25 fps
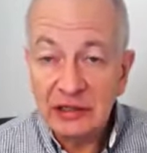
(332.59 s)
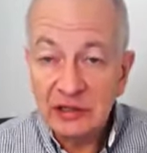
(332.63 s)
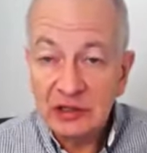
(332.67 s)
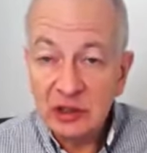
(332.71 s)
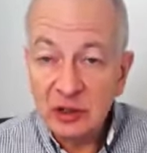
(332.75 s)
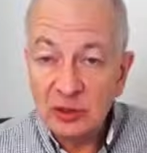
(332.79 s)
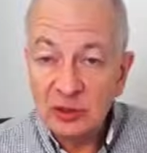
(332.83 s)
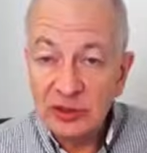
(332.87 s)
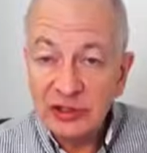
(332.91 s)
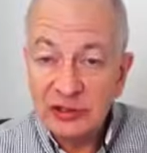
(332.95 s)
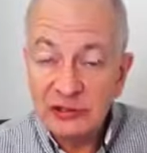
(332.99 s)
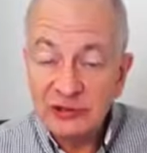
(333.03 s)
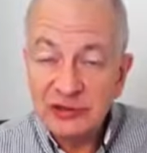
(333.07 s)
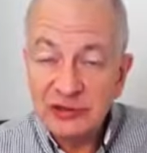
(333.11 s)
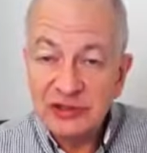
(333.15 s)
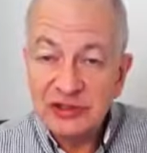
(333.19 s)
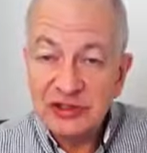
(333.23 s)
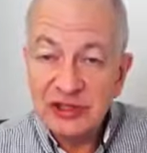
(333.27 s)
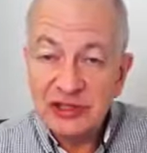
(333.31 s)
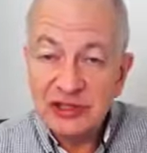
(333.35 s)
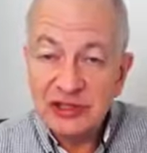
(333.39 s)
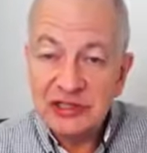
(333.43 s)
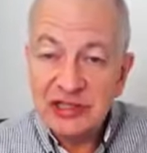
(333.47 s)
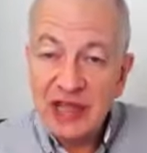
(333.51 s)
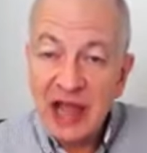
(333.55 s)
So here's
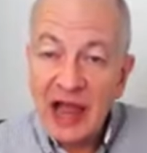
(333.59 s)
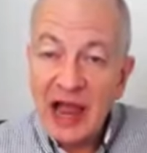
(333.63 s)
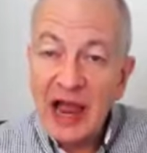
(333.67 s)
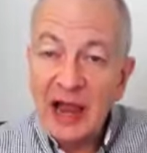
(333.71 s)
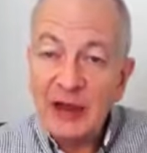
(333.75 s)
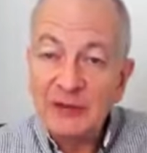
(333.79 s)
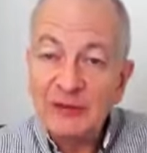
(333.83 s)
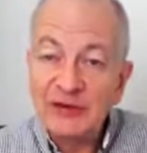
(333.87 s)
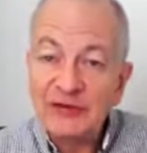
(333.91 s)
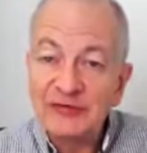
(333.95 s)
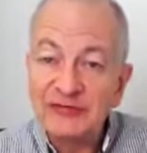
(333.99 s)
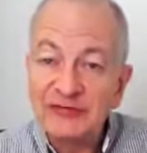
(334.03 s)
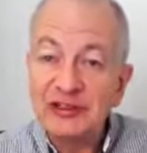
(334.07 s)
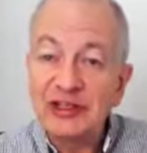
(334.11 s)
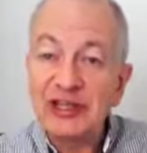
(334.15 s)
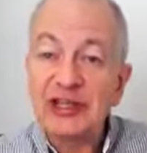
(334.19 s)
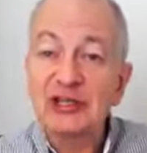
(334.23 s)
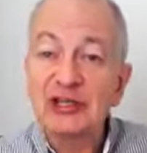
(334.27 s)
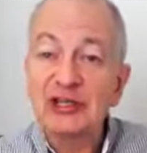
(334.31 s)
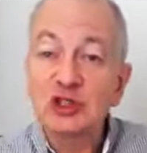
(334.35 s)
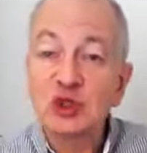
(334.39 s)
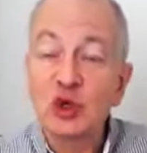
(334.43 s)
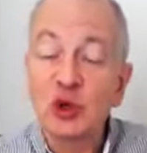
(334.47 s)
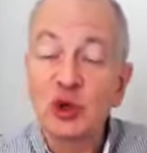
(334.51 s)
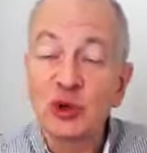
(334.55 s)
this time of
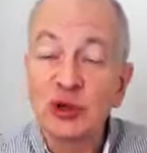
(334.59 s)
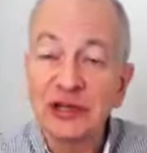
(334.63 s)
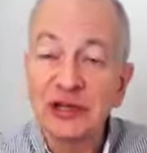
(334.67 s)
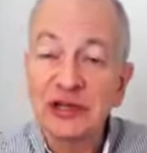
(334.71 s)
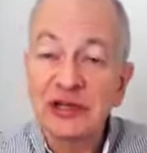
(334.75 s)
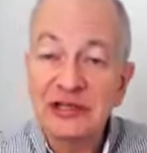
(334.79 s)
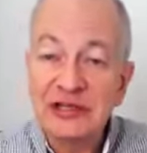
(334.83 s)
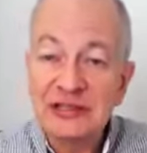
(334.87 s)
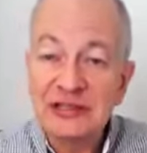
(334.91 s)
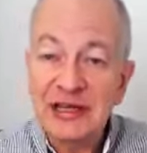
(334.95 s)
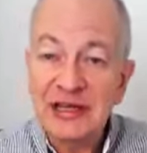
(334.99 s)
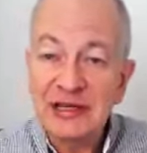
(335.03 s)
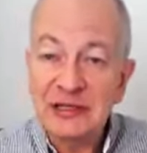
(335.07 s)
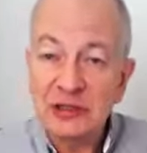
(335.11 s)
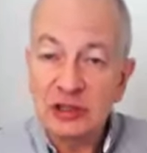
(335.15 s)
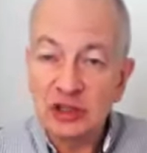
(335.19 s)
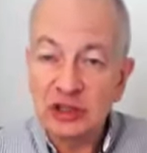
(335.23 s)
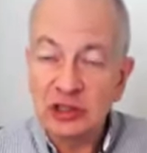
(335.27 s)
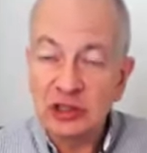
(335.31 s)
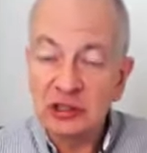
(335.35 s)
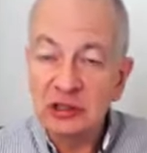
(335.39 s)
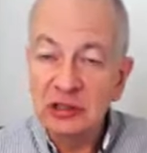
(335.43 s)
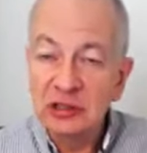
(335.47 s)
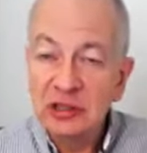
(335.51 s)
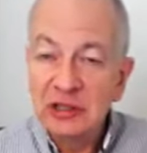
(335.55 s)

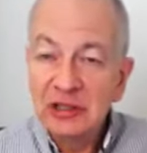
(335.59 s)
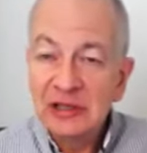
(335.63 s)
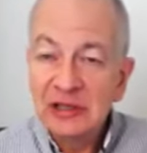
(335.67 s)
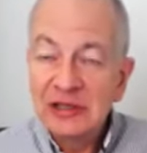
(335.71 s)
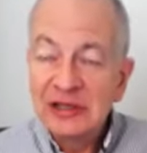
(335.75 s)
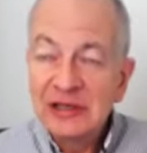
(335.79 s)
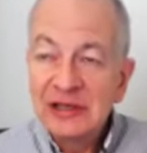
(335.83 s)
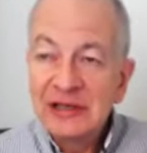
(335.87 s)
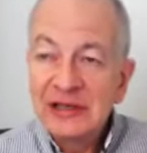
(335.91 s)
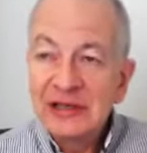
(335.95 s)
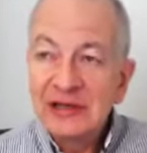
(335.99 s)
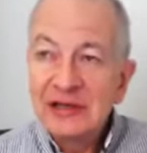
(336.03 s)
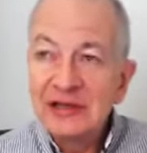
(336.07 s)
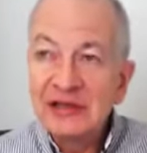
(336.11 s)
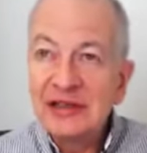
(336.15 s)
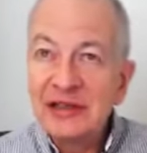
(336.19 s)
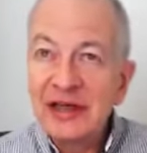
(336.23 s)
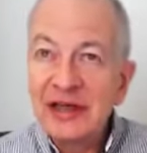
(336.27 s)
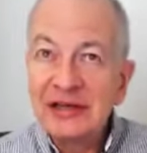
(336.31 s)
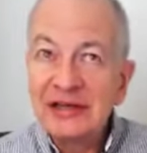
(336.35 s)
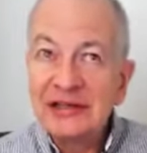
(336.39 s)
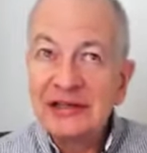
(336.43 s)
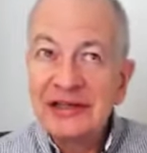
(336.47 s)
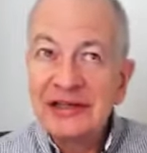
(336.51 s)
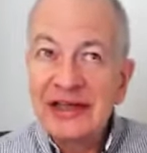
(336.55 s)
disorientation
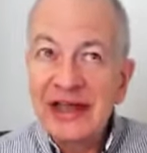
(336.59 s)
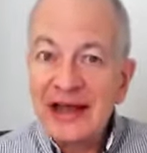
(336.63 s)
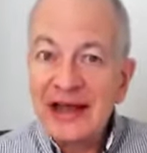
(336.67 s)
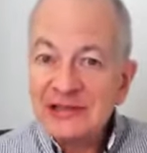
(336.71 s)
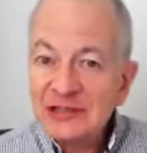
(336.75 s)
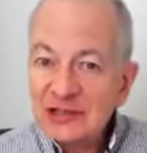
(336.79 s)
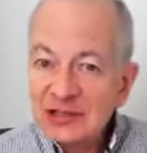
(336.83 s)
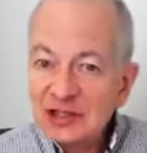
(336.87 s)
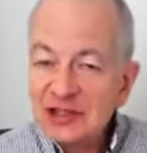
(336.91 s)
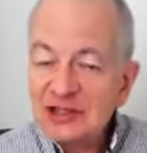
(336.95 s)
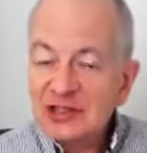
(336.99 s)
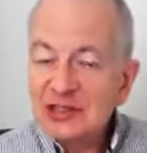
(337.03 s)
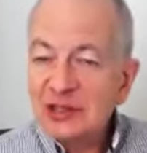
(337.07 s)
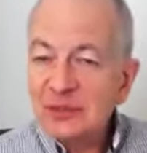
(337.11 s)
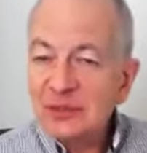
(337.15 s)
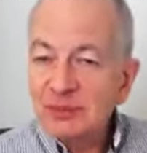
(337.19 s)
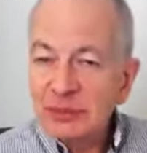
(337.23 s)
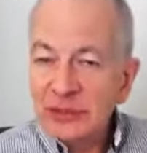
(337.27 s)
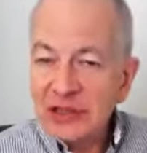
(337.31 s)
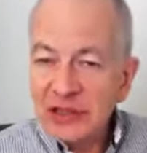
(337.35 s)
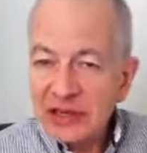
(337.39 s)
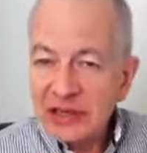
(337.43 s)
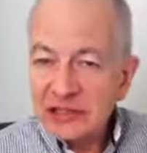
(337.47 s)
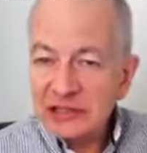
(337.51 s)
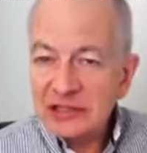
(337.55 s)
that gets us to
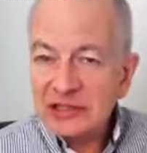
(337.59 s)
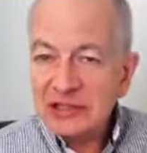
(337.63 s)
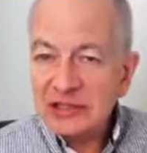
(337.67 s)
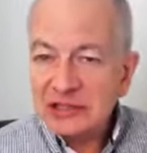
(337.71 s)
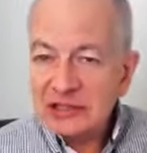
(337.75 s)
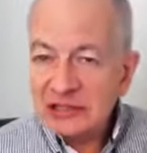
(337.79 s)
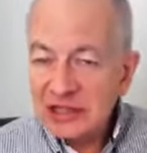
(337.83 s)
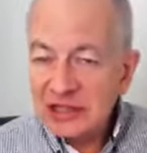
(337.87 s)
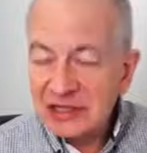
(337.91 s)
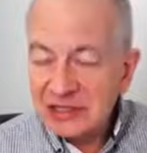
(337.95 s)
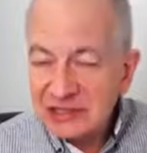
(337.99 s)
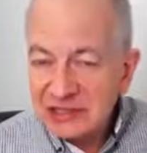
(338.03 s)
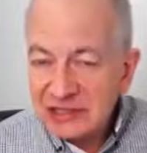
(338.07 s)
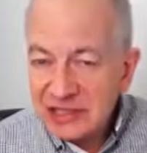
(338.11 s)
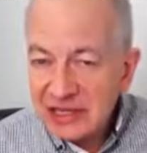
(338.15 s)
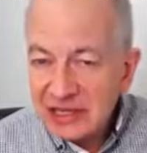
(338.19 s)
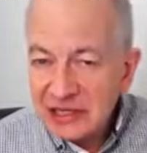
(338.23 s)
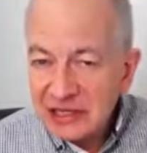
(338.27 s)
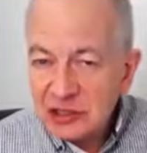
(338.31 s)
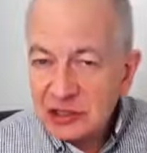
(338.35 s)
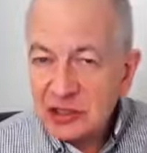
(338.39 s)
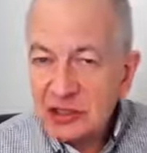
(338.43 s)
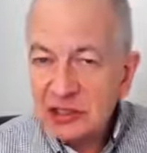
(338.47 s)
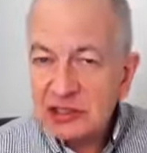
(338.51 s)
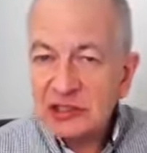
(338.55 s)
places, that
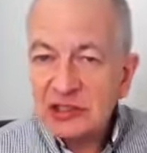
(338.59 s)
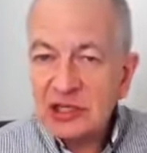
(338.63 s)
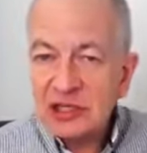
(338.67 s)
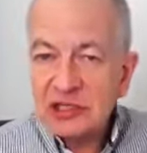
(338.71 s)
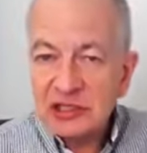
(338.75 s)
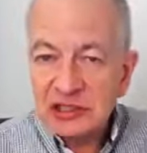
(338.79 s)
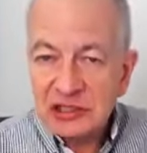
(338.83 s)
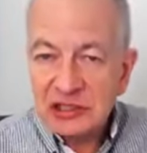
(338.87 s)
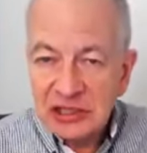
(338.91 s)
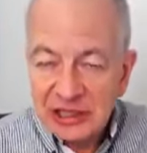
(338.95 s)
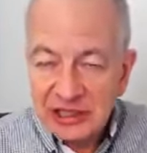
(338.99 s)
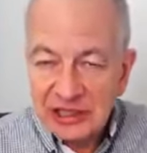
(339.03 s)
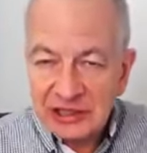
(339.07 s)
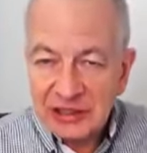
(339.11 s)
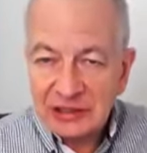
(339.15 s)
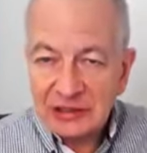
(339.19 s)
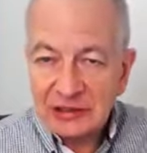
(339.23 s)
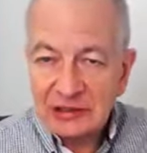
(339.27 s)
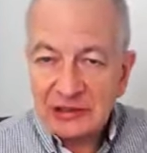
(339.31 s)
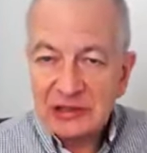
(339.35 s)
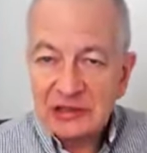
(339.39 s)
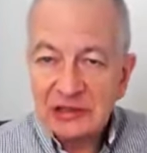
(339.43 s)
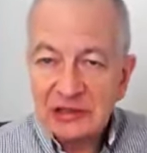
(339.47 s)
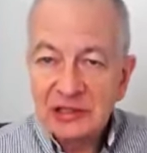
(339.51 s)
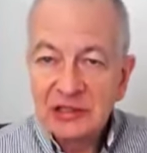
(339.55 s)
teaches us
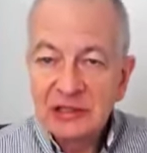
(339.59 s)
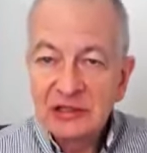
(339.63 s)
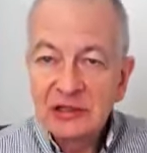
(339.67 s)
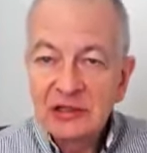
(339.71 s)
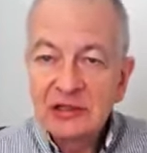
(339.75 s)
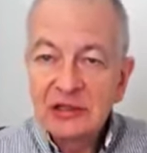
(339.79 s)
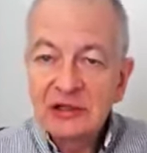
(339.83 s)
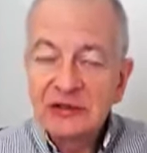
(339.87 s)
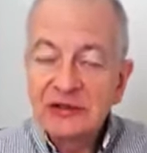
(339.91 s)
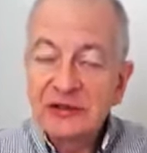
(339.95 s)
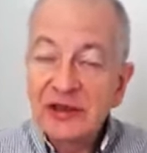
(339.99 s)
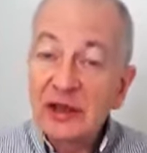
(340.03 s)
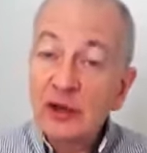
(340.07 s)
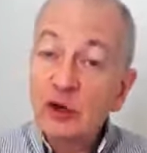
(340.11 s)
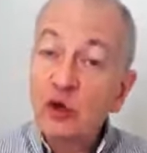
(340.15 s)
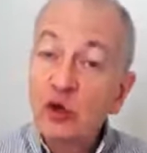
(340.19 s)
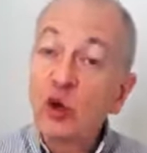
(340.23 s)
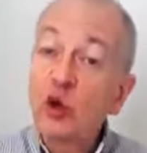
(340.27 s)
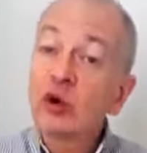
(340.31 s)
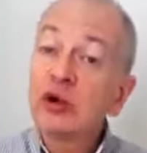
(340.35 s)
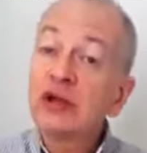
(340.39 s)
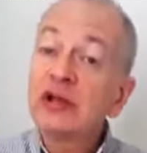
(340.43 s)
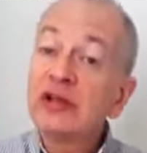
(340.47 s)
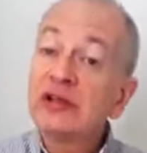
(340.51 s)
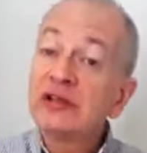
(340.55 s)
things that
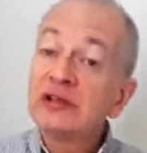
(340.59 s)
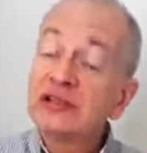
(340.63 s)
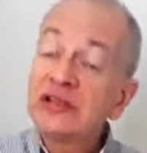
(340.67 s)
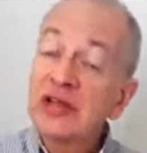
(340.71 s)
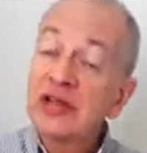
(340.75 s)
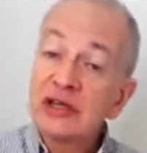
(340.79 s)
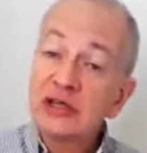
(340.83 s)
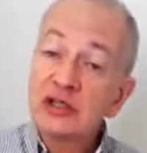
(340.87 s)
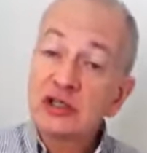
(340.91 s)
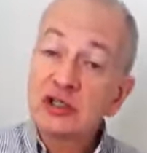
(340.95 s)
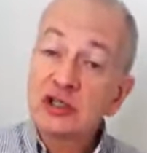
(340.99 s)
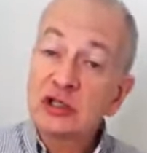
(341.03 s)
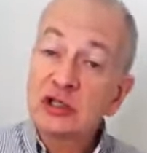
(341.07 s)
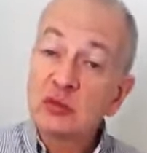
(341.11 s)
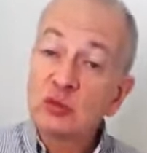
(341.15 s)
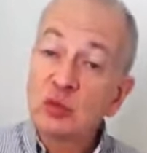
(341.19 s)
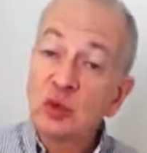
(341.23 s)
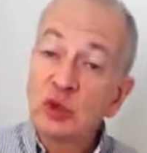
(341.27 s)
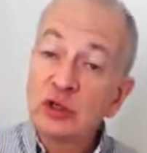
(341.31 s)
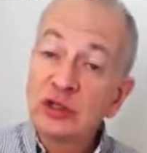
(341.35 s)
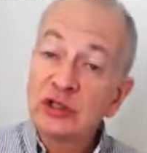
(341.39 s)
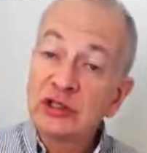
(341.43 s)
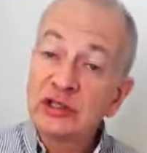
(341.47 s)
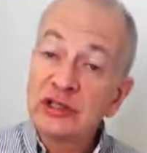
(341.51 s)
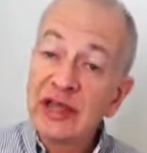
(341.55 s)
orientation
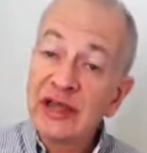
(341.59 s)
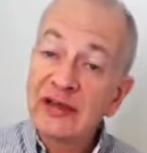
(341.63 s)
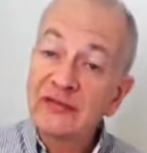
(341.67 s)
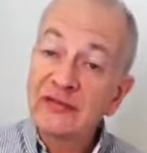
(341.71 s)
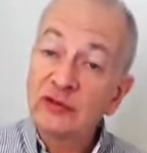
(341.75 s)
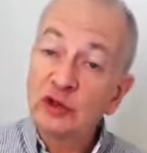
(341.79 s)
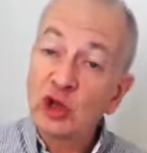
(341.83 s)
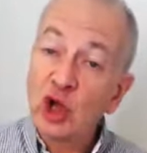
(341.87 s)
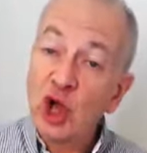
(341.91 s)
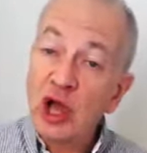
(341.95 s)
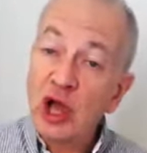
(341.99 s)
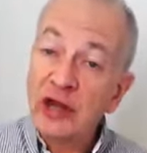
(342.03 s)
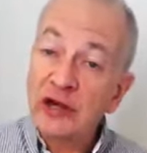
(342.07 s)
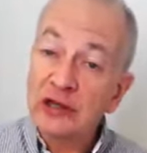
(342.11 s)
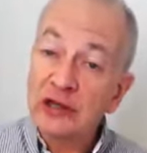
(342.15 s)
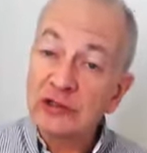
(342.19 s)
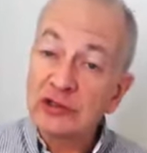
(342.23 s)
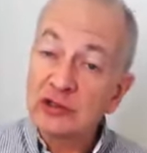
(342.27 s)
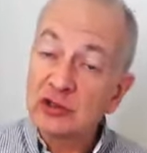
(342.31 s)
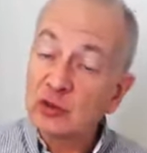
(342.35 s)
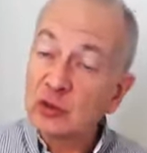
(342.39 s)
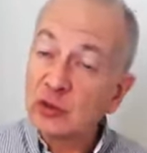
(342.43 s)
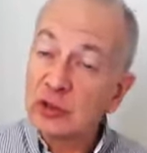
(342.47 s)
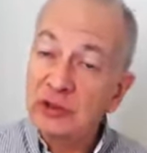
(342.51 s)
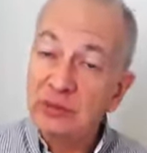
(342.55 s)
wouldn't have taught us.
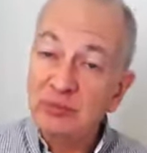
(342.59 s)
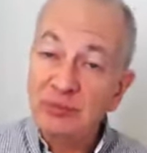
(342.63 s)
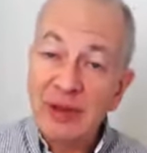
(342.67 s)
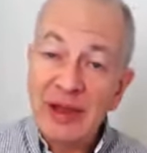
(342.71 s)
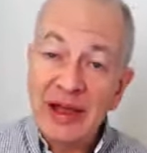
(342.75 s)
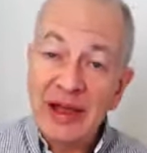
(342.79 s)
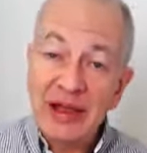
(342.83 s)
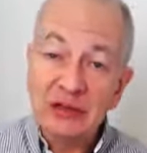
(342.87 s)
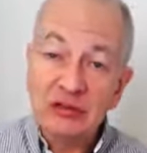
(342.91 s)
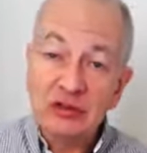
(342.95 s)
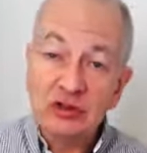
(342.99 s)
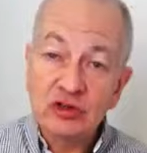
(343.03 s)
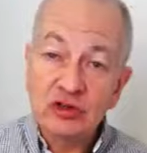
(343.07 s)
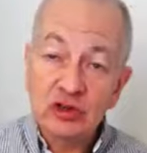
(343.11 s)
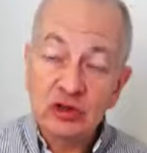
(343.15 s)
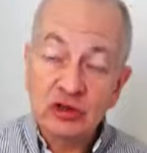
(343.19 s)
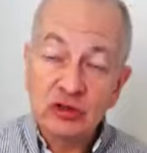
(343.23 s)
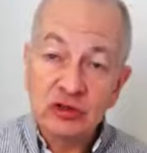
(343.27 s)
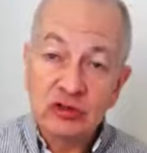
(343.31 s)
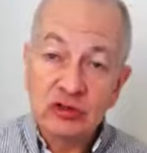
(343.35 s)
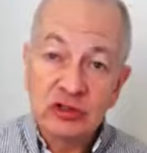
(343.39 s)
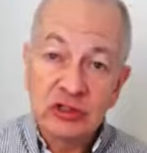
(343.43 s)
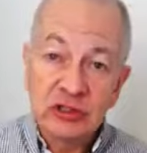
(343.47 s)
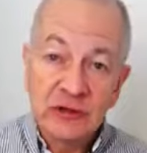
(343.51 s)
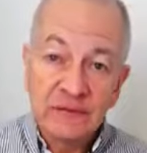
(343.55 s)
Green
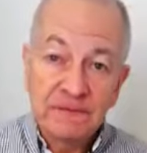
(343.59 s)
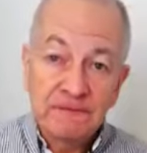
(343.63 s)
pastures,